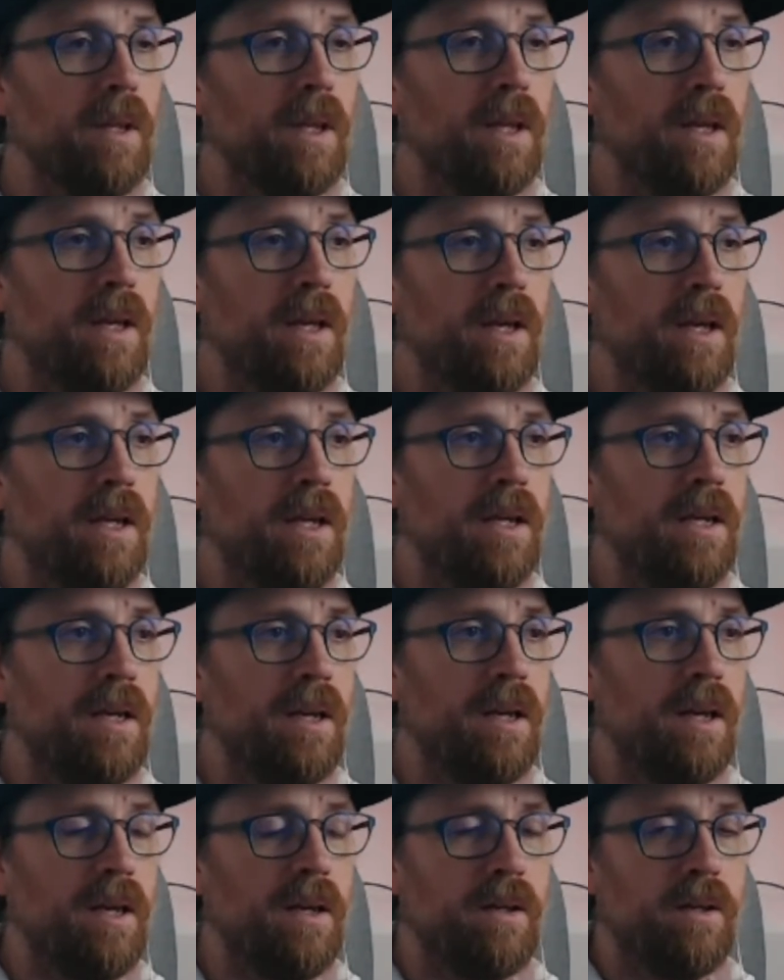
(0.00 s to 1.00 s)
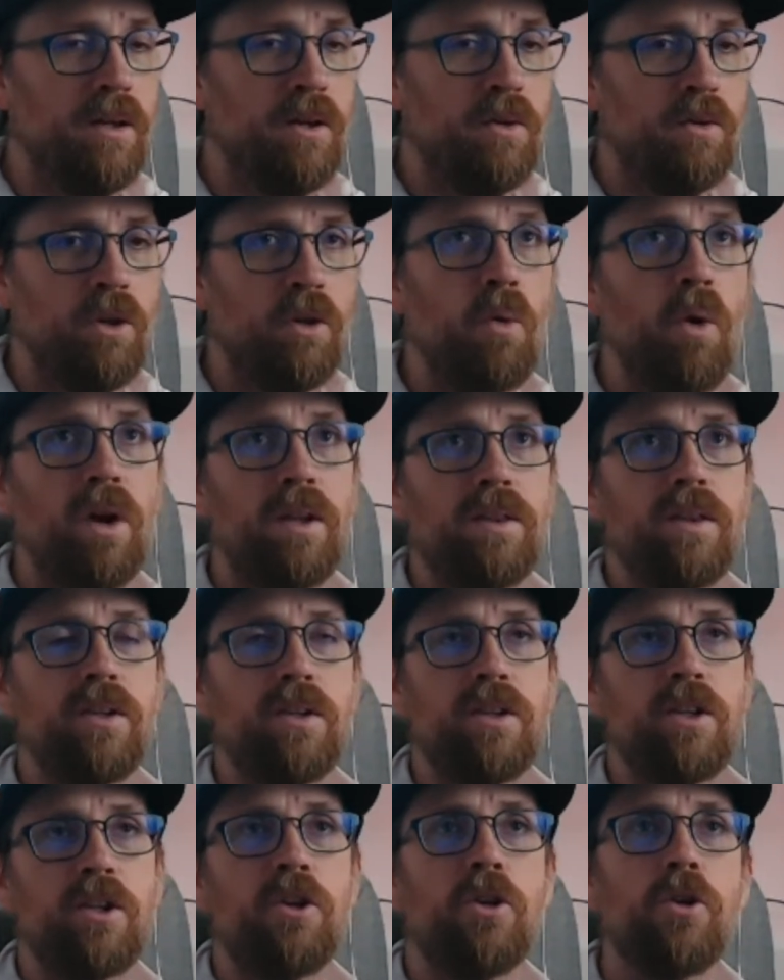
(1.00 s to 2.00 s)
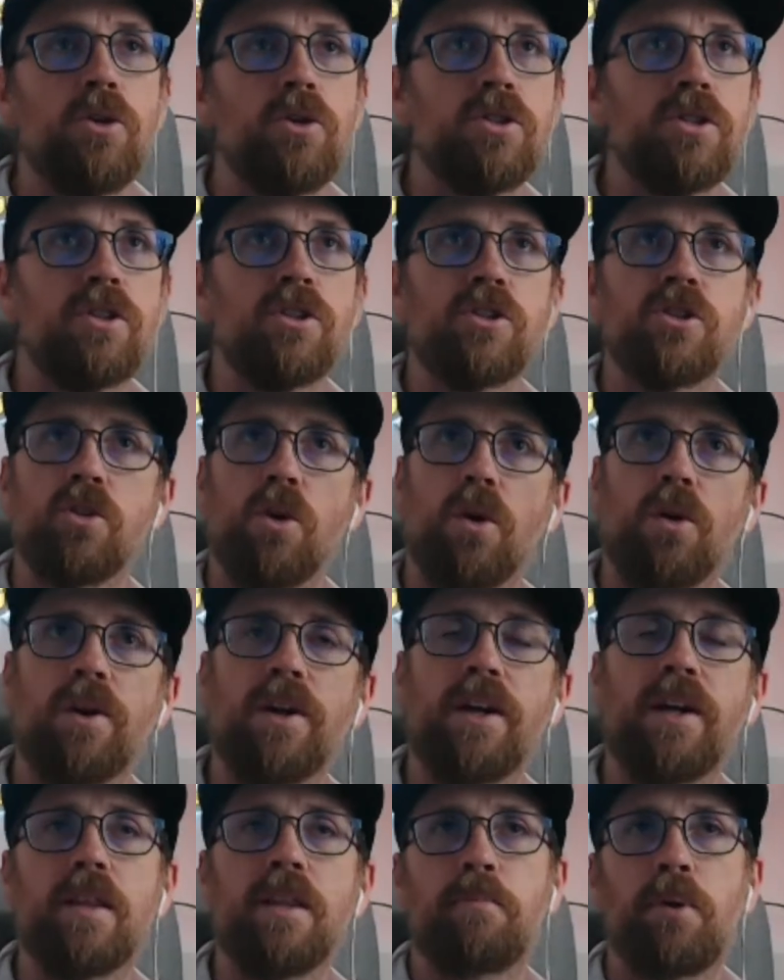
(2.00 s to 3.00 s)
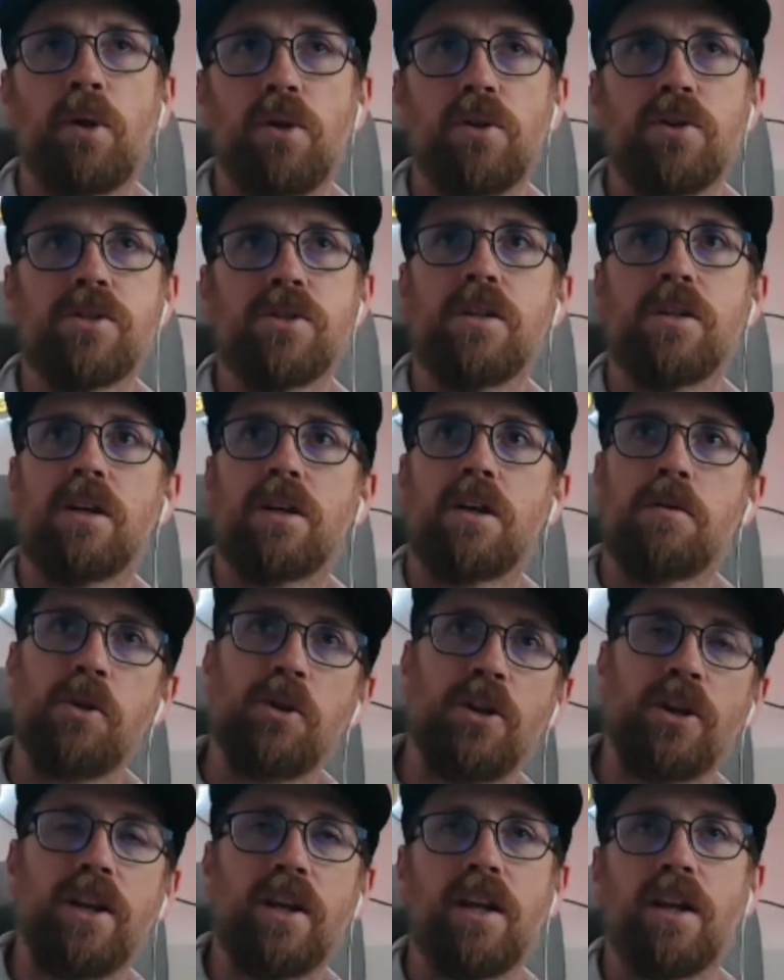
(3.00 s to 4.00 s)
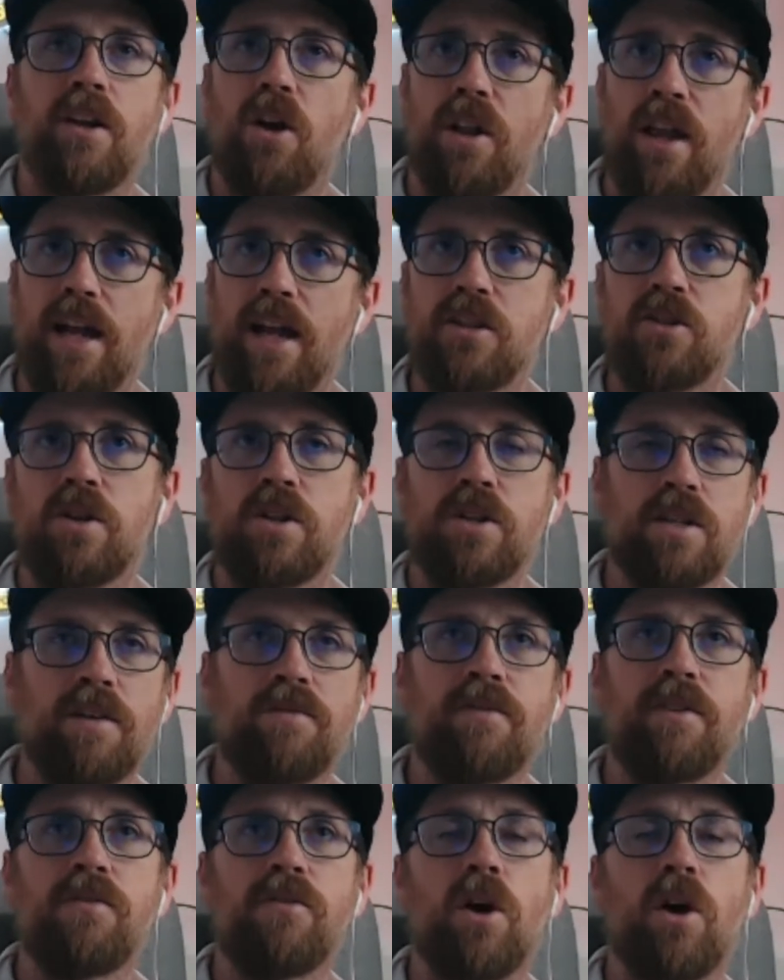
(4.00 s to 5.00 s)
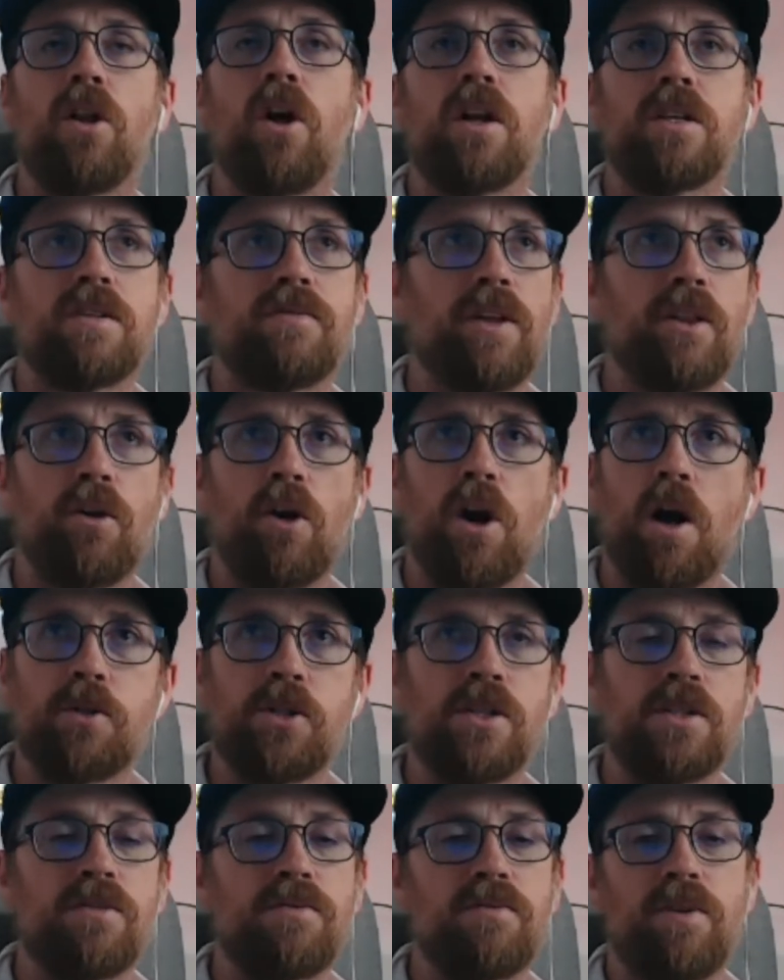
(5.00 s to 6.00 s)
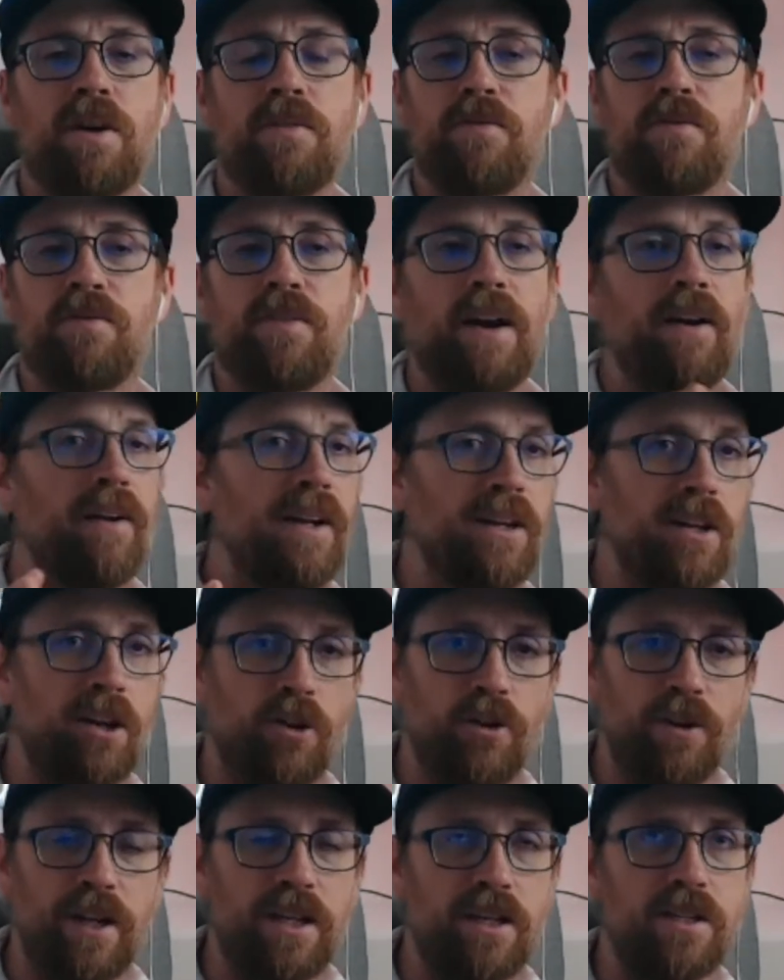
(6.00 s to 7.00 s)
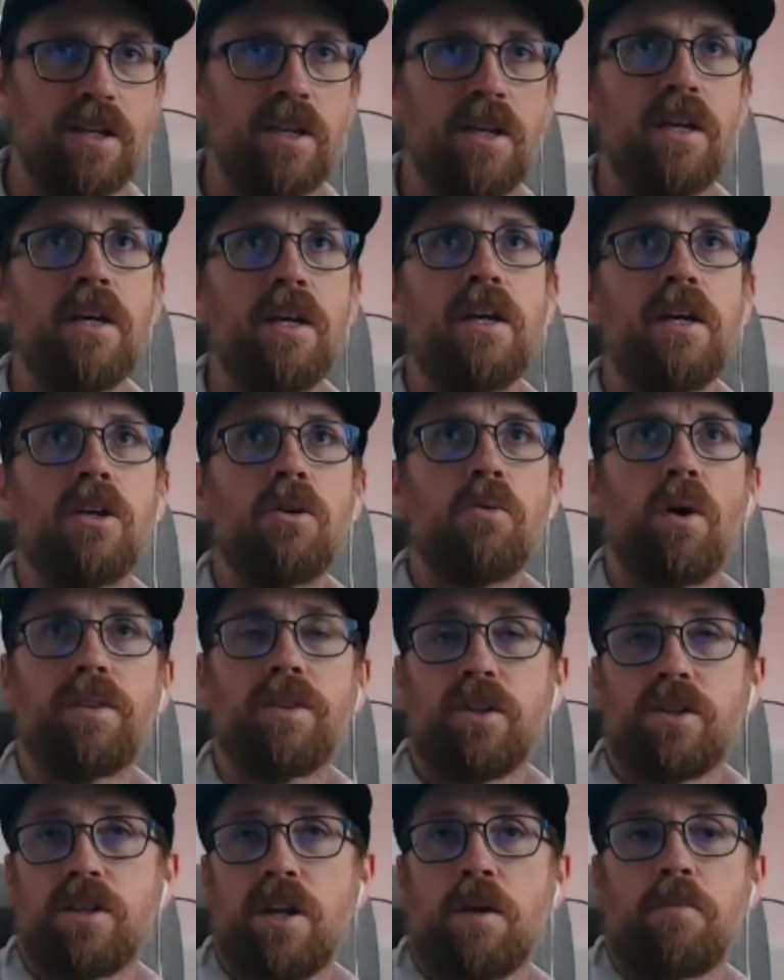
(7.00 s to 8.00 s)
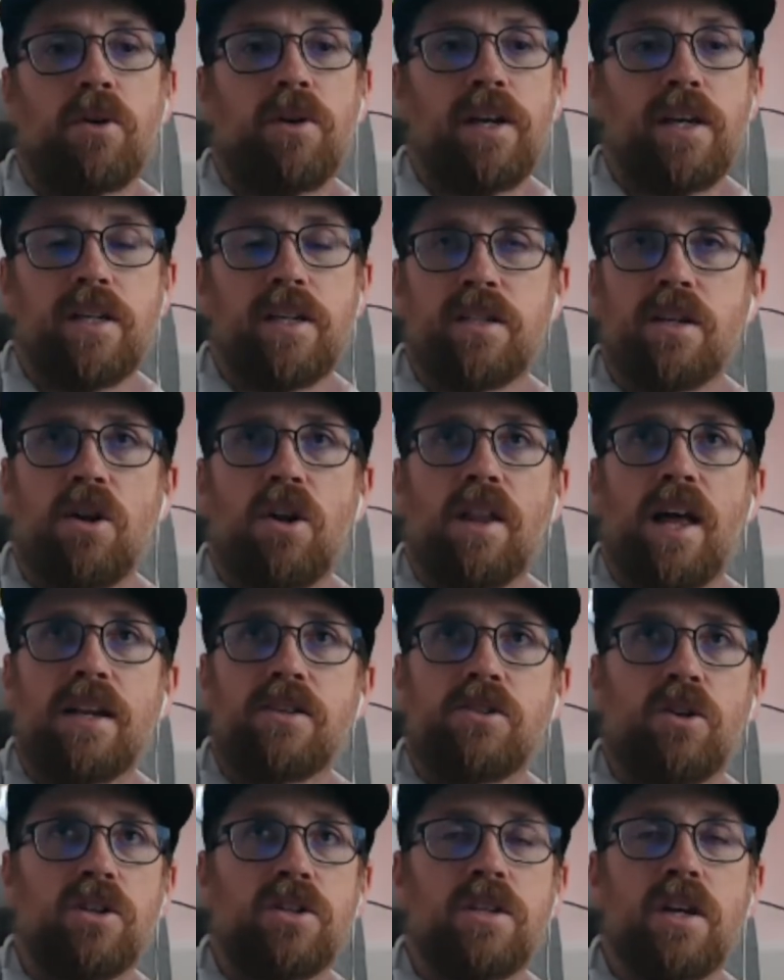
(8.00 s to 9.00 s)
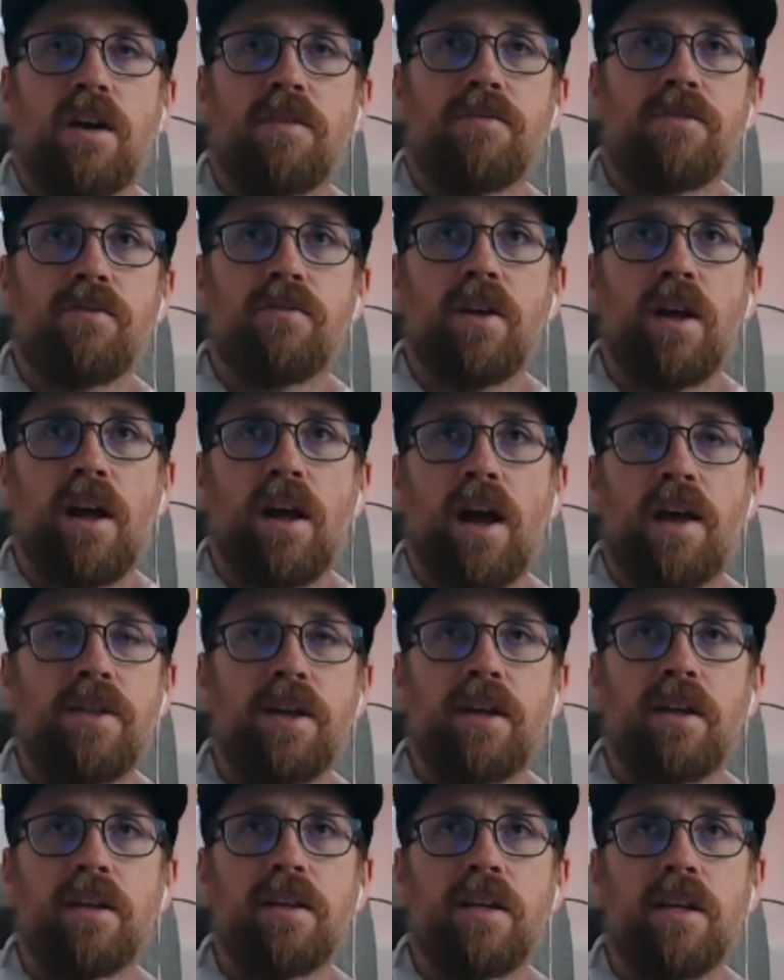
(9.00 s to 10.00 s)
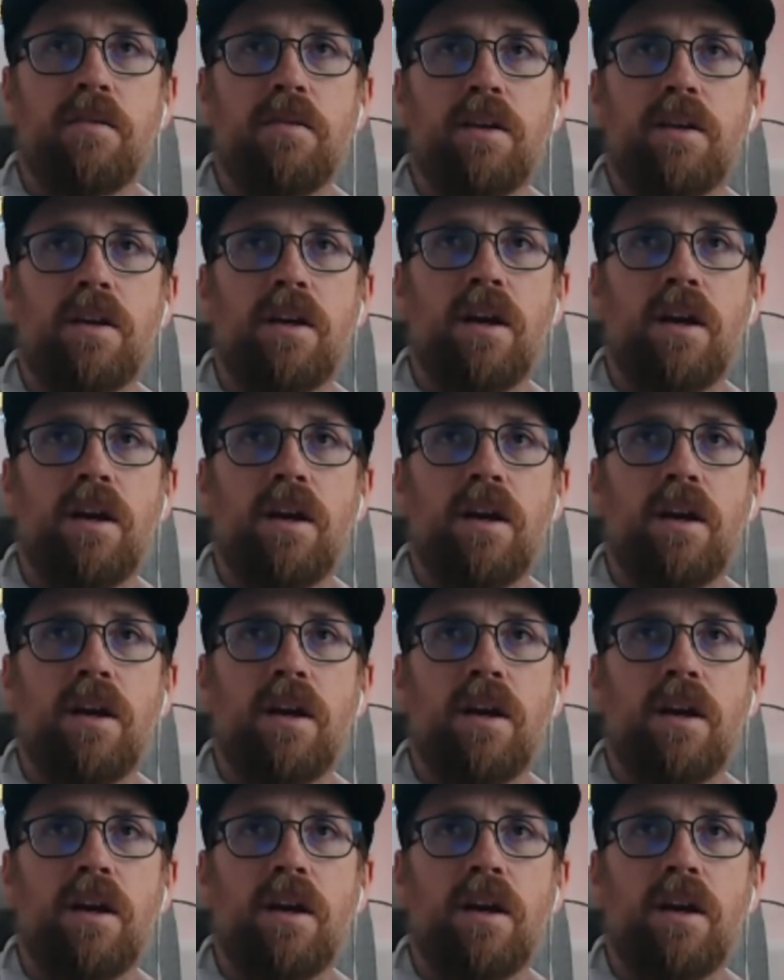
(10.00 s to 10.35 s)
You want the news and the story and the pulse and the community and all that sort of stuff, and you've got lots of other options of varying degrees. You want the summaries and all that sort of stuff. I think Eat